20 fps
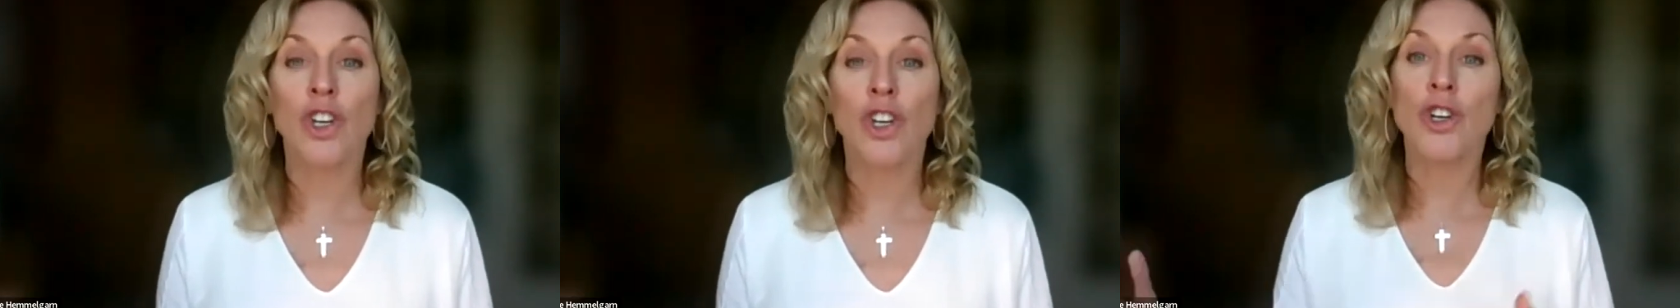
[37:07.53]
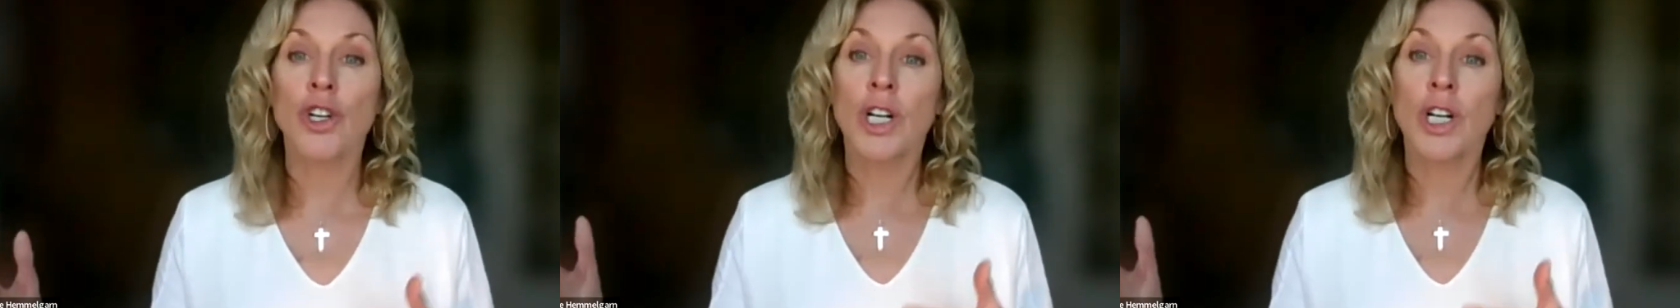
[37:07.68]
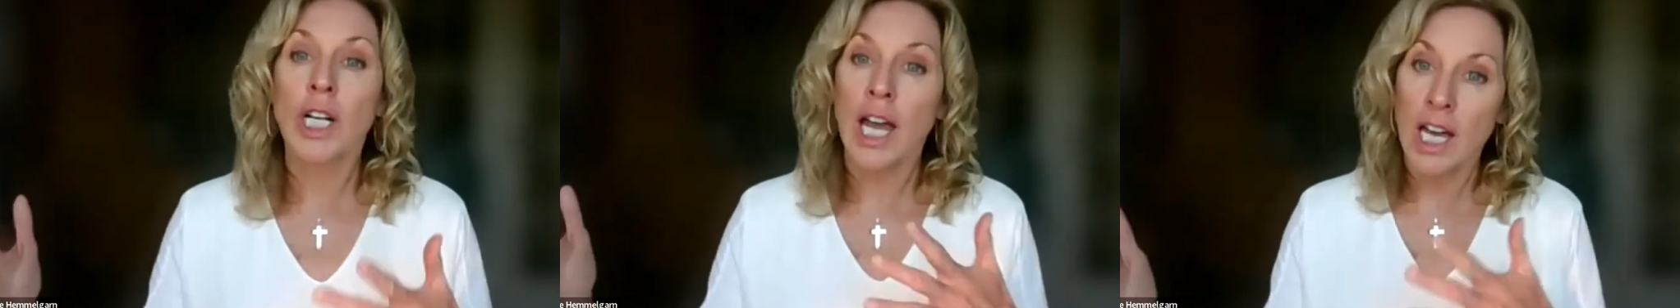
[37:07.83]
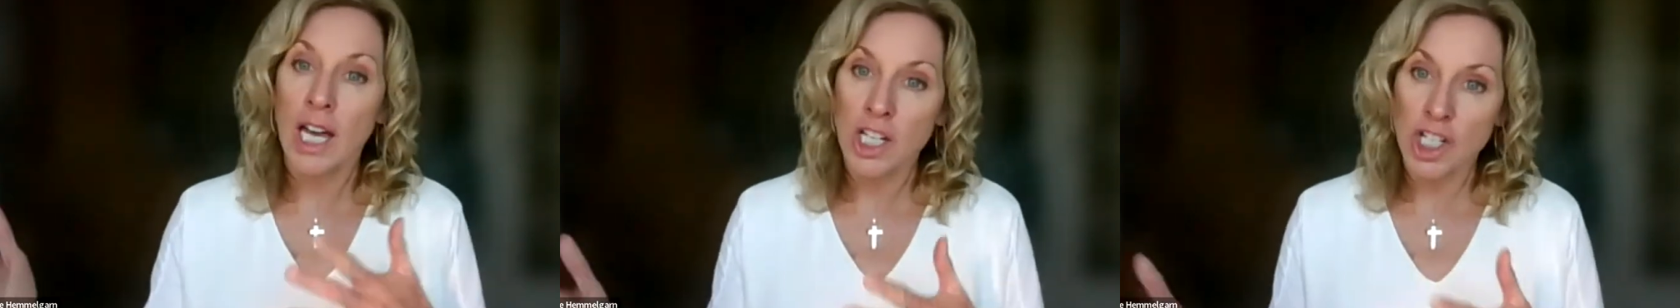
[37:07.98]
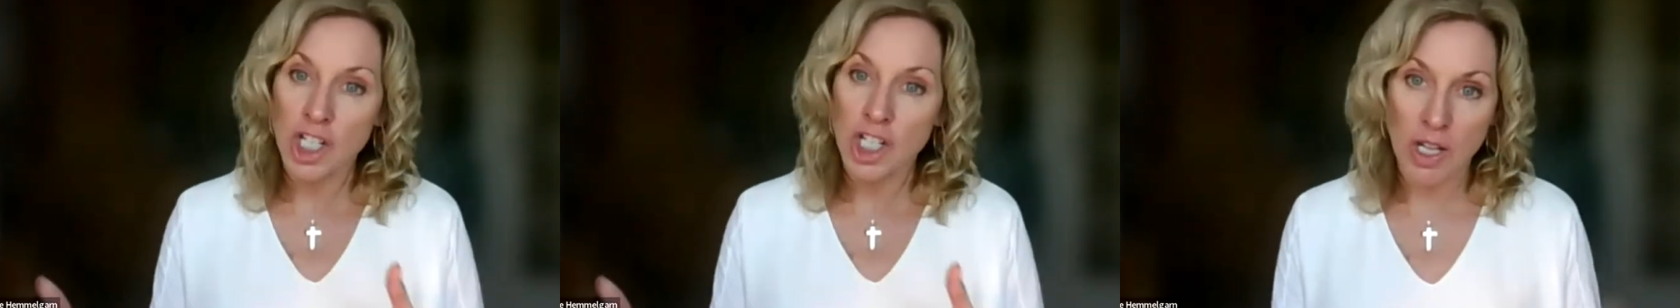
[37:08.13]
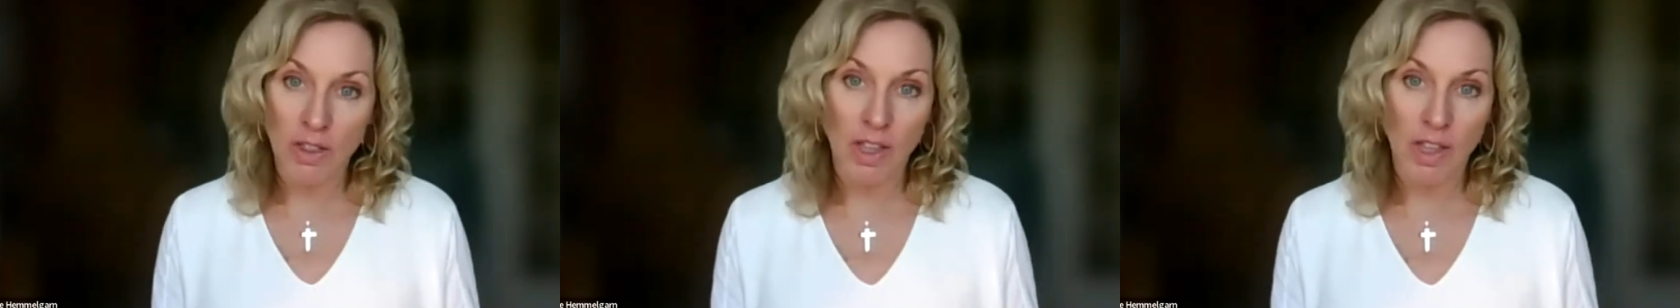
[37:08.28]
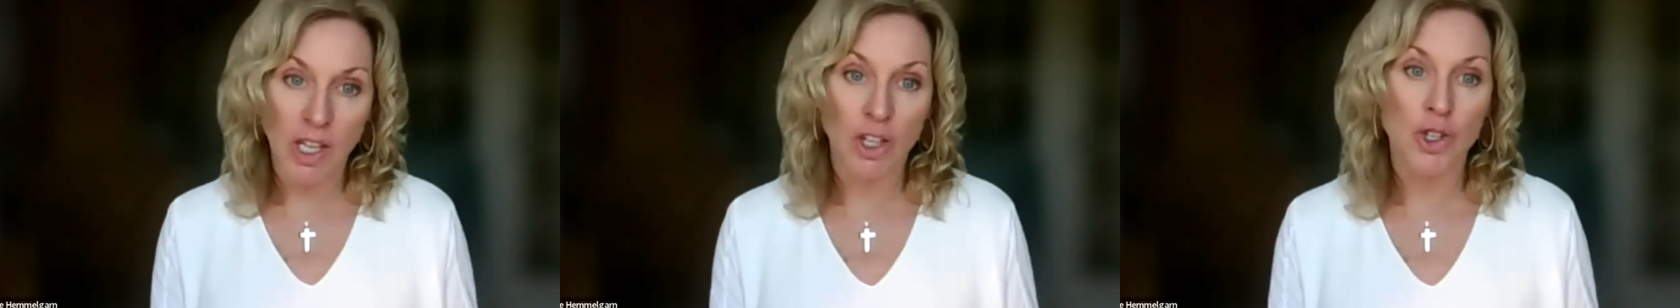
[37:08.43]
you're
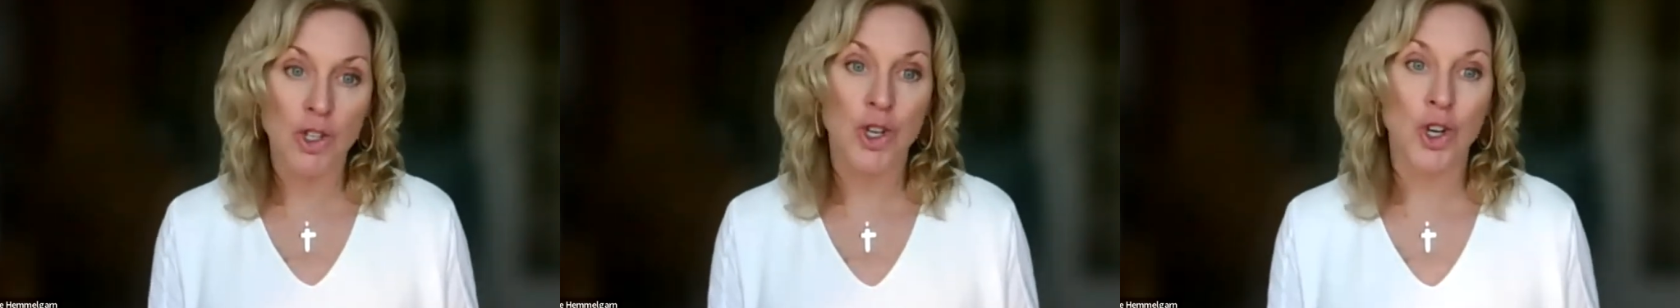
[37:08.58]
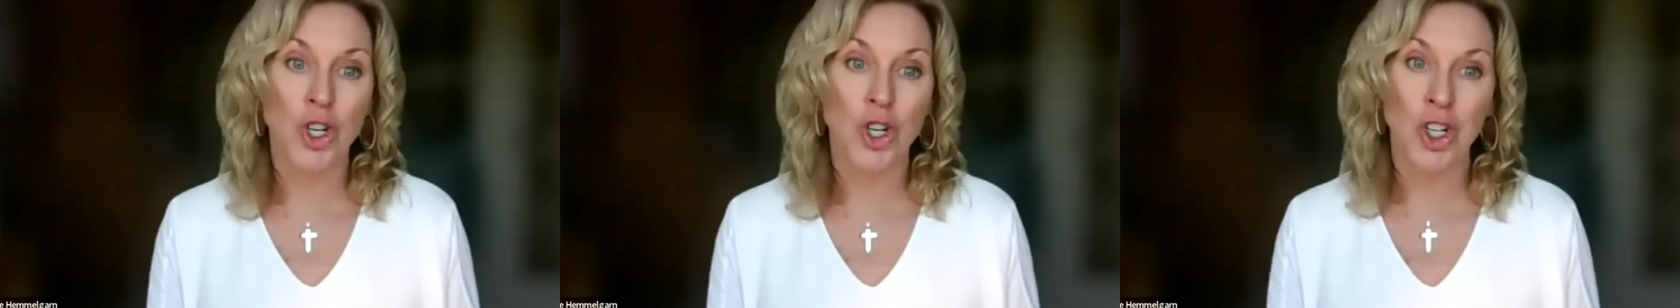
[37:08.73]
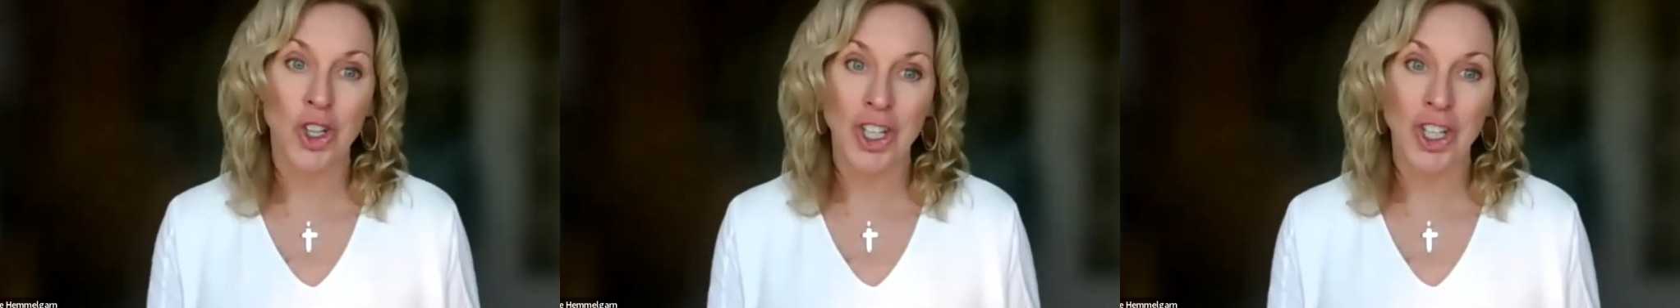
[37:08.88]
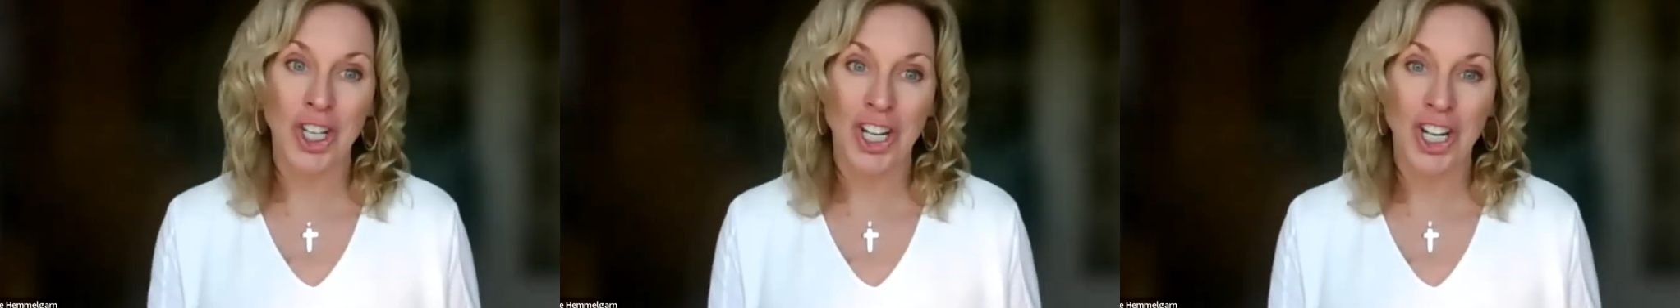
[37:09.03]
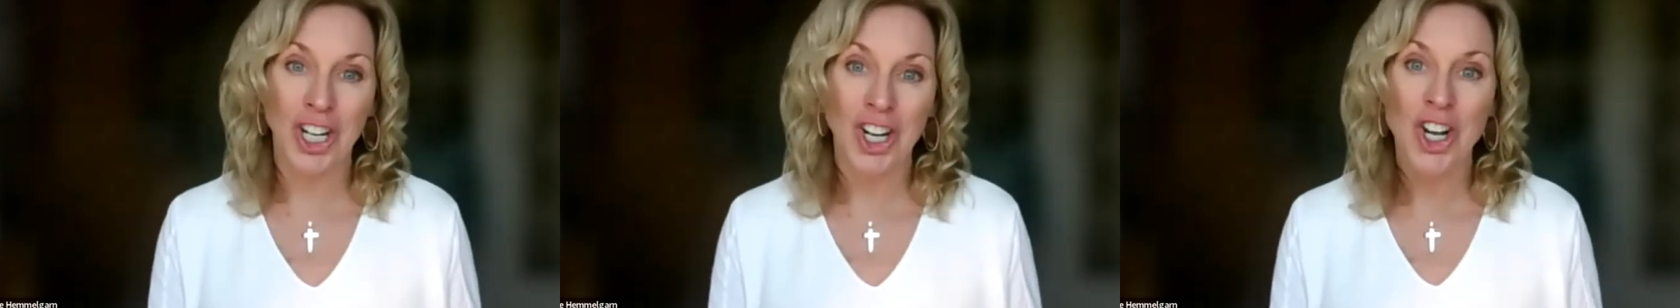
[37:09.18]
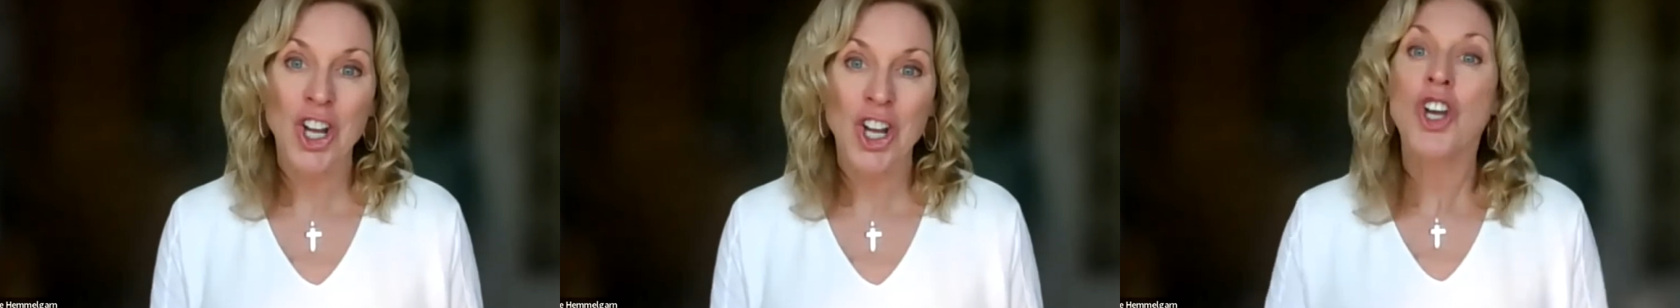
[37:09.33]
catching things earlier.